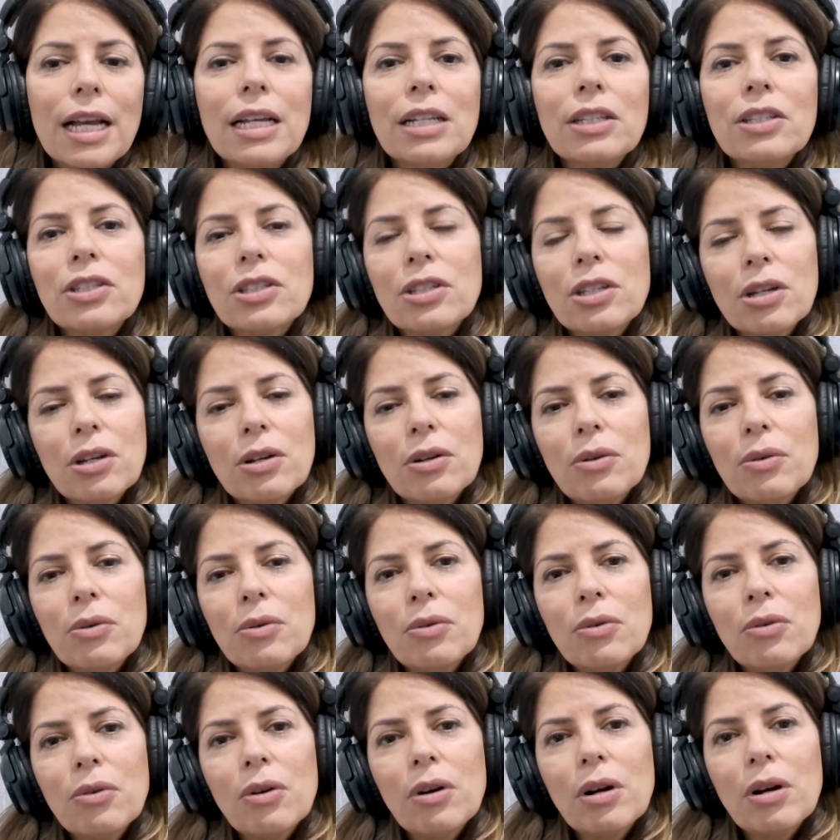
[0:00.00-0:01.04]
And
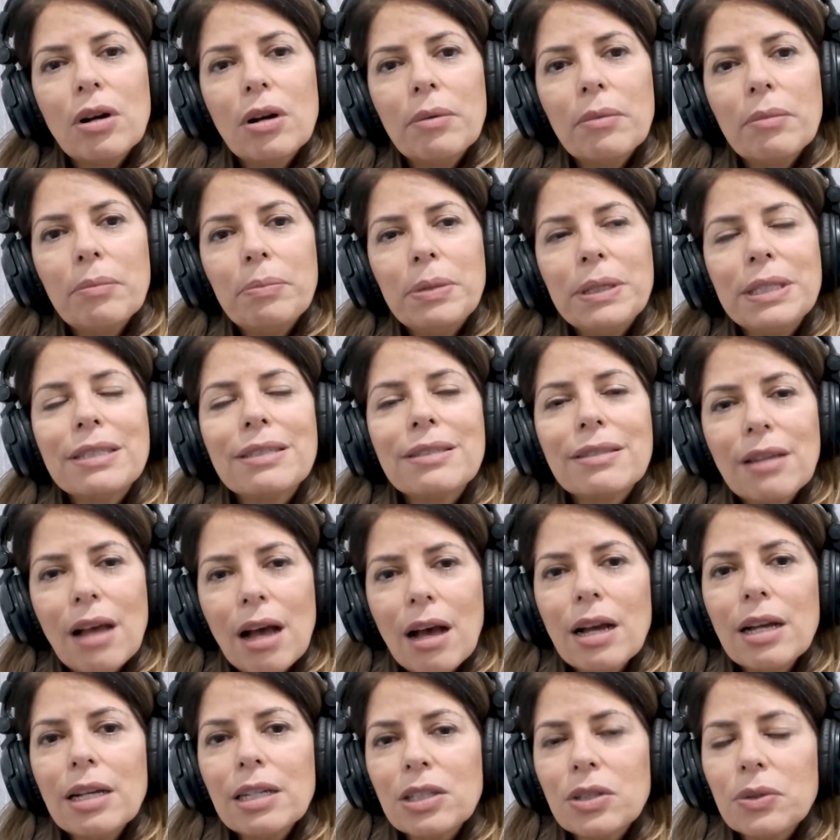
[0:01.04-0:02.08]
so
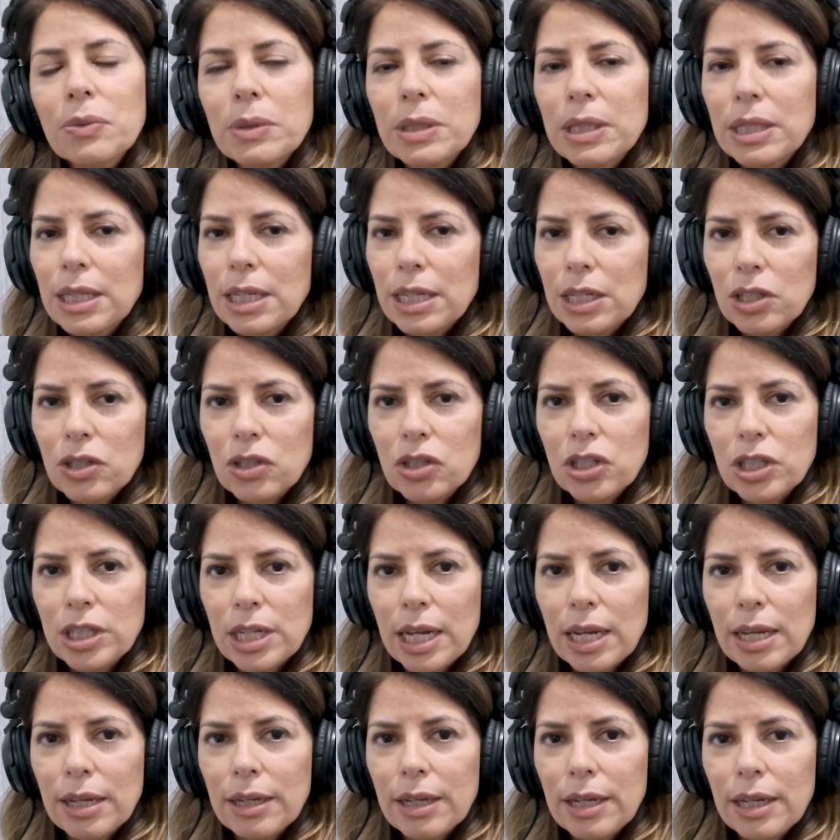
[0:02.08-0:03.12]
besides really
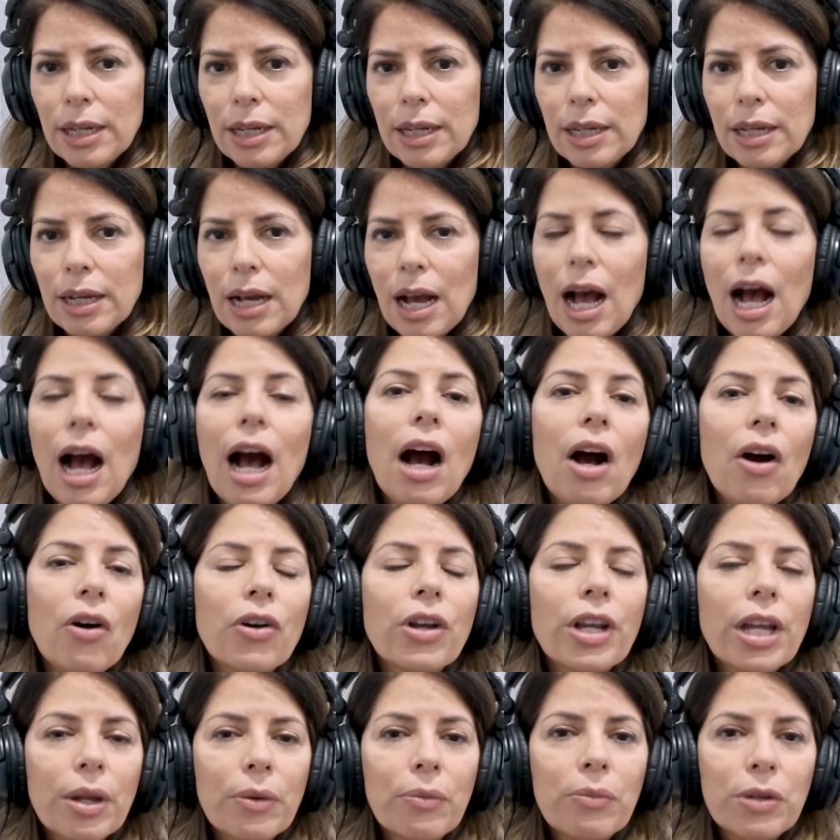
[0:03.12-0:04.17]
understanding
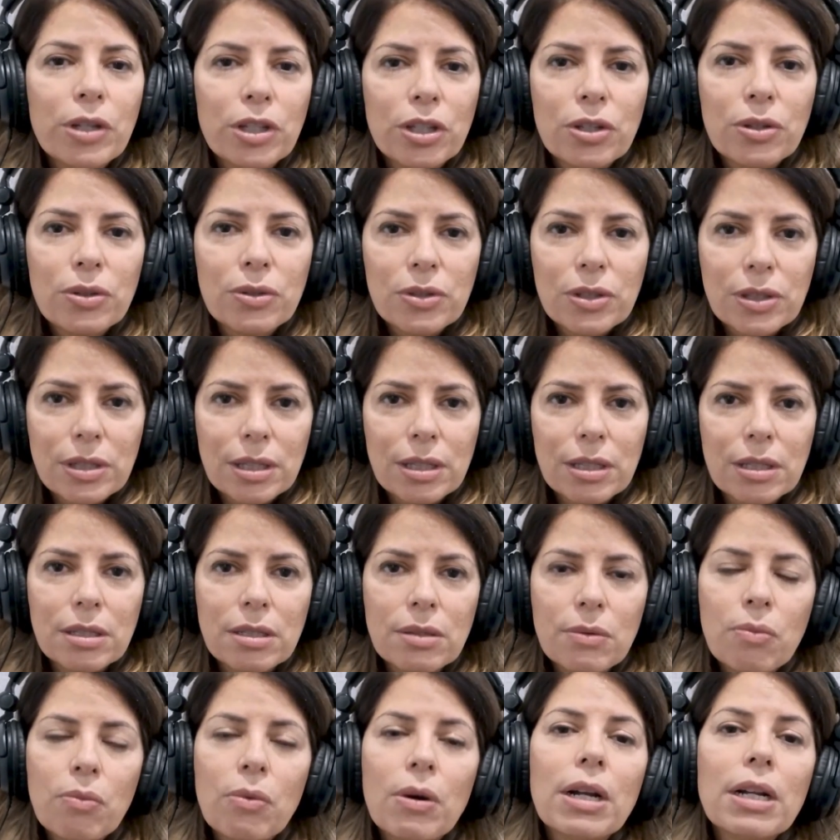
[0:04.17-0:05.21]
how can we use
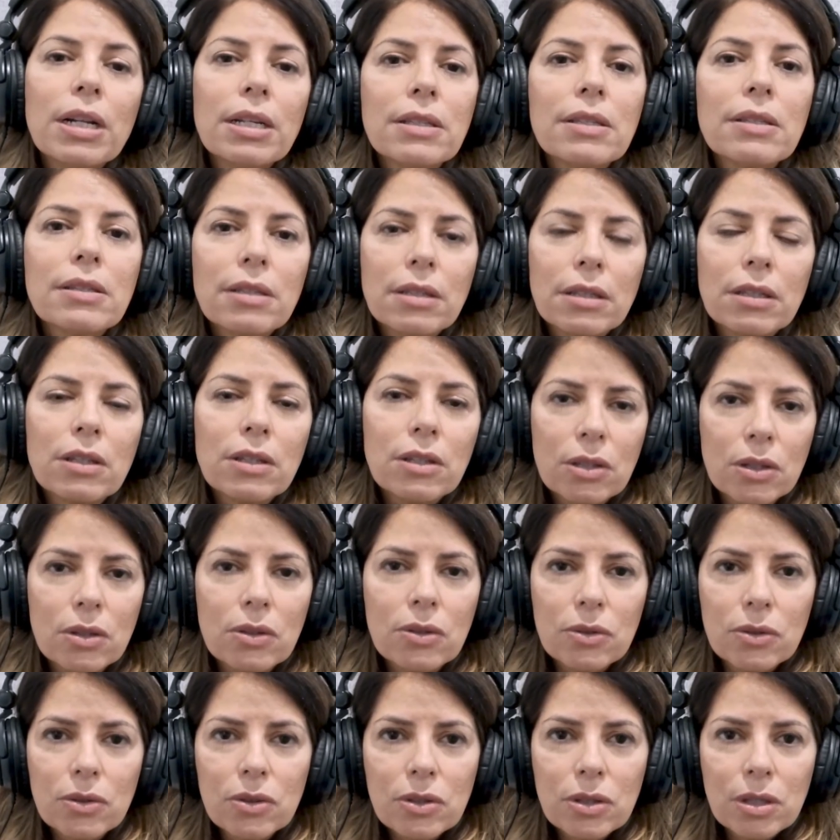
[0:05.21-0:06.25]
this, what is the
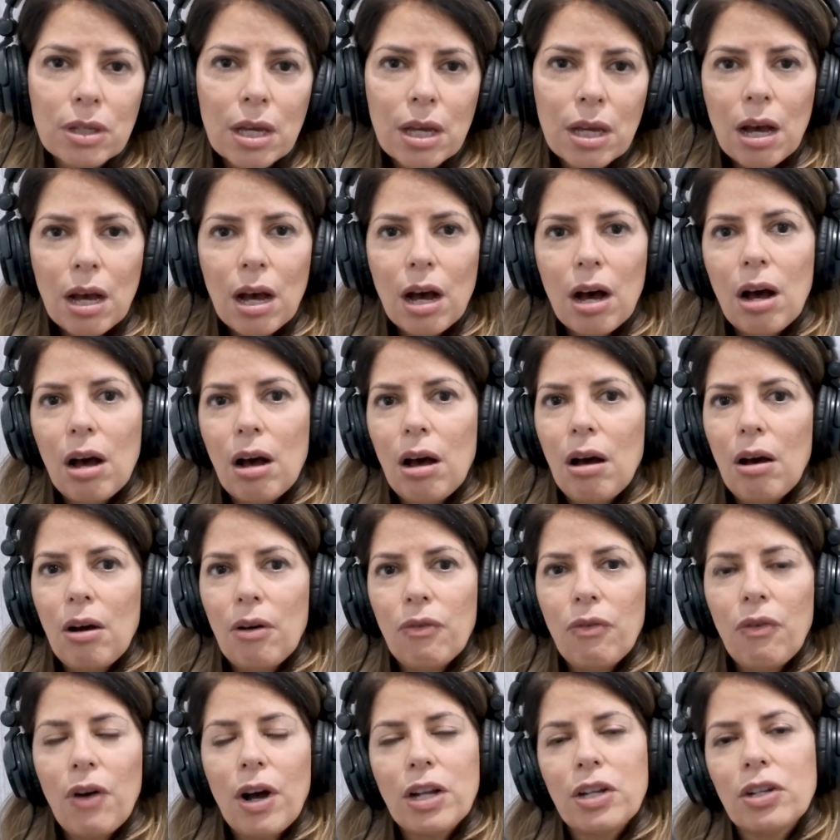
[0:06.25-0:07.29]
use
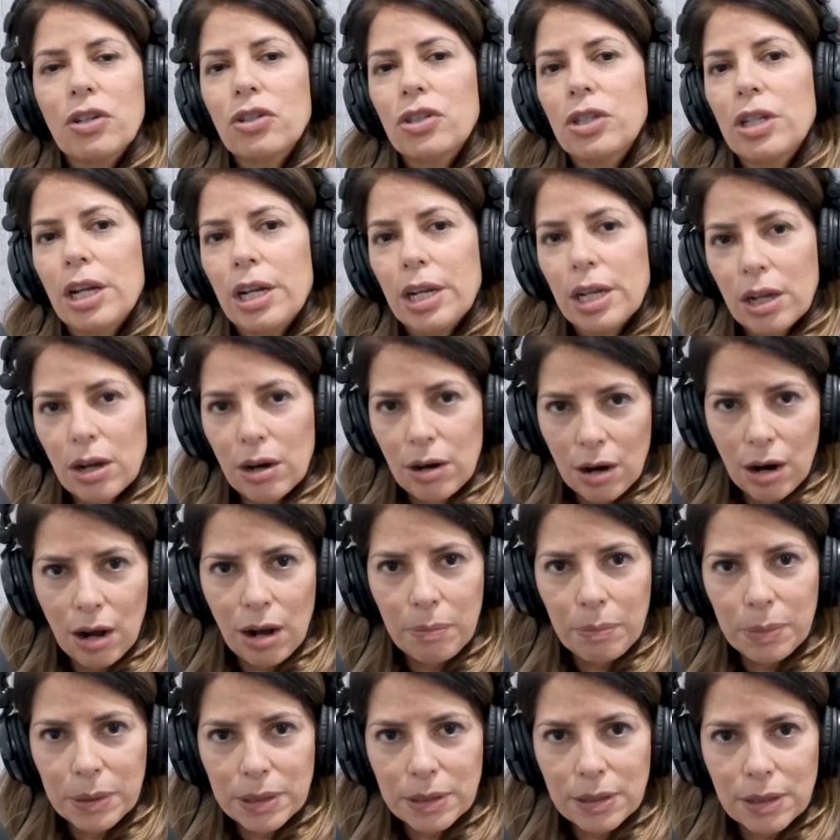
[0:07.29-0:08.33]
of understanding our
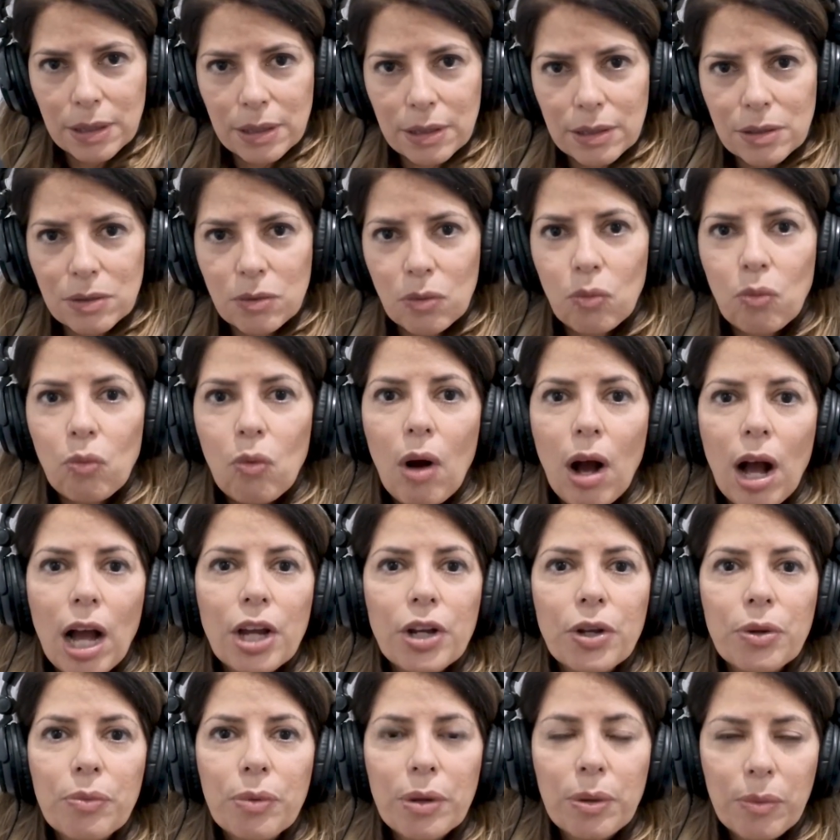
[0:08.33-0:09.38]
opposites?
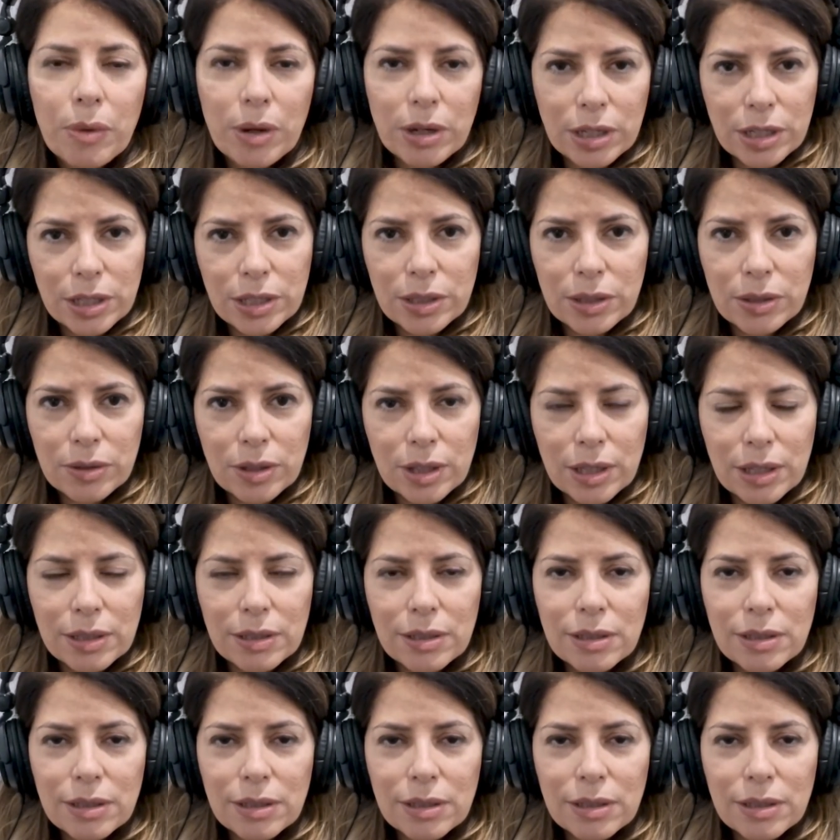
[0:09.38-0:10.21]
Why do we want to do this?